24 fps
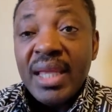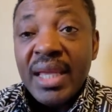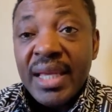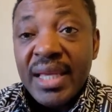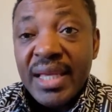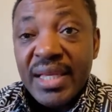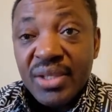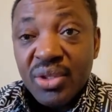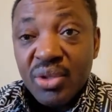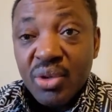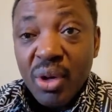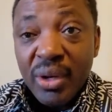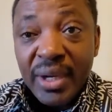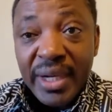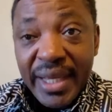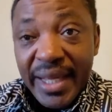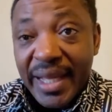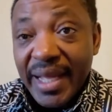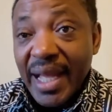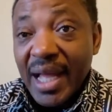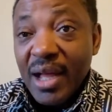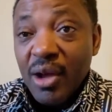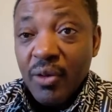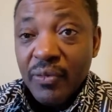He saw the
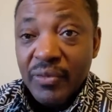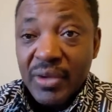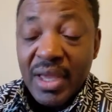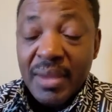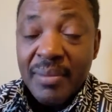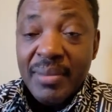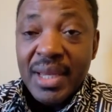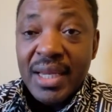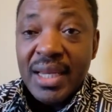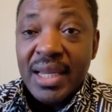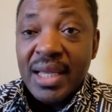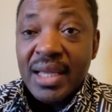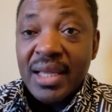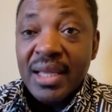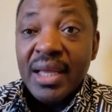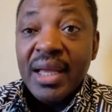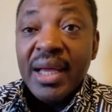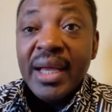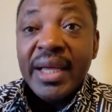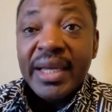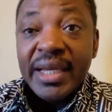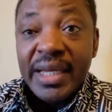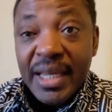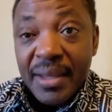car of Kemende.
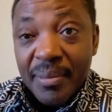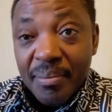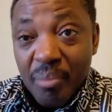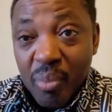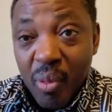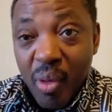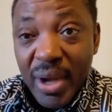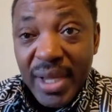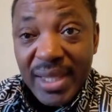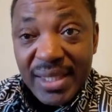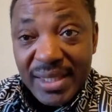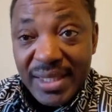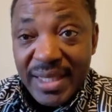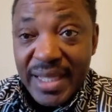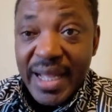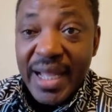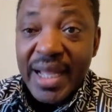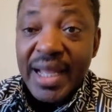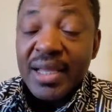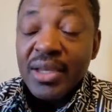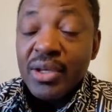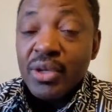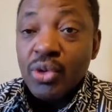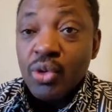The boys
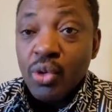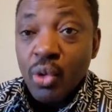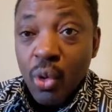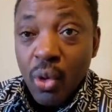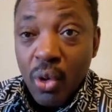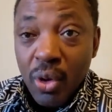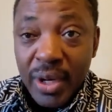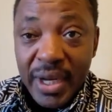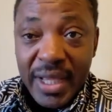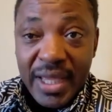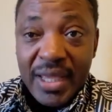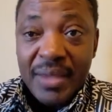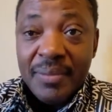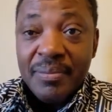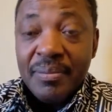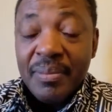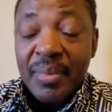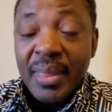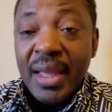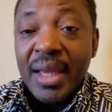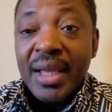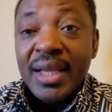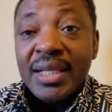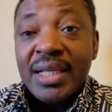there told him
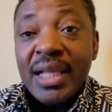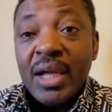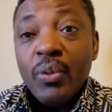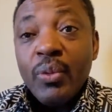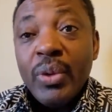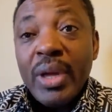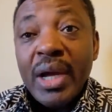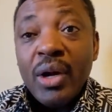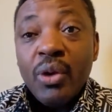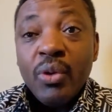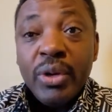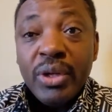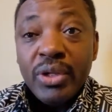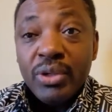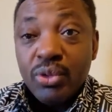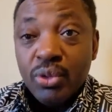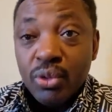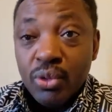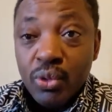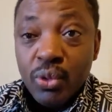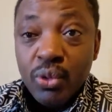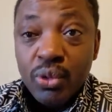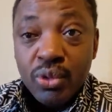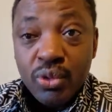that we are going to
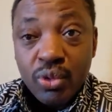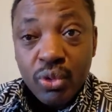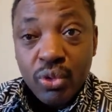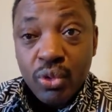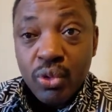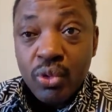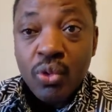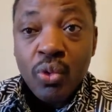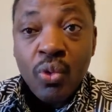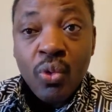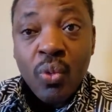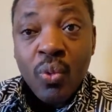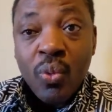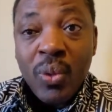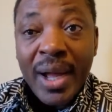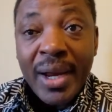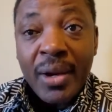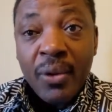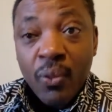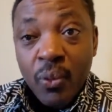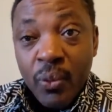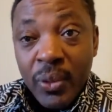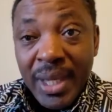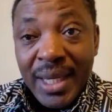do to you
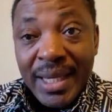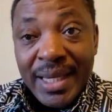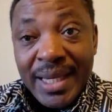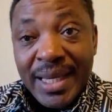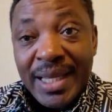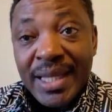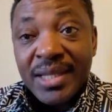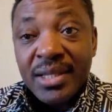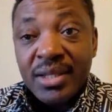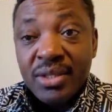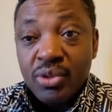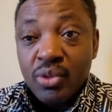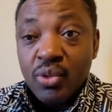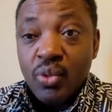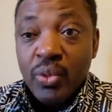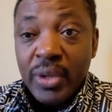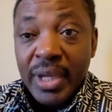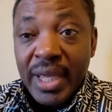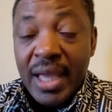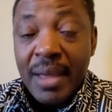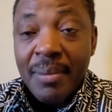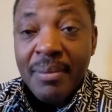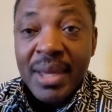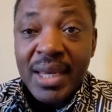what we did to
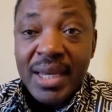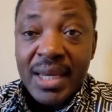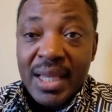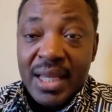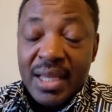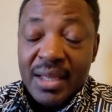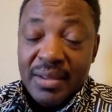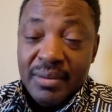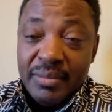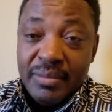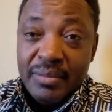Kemende.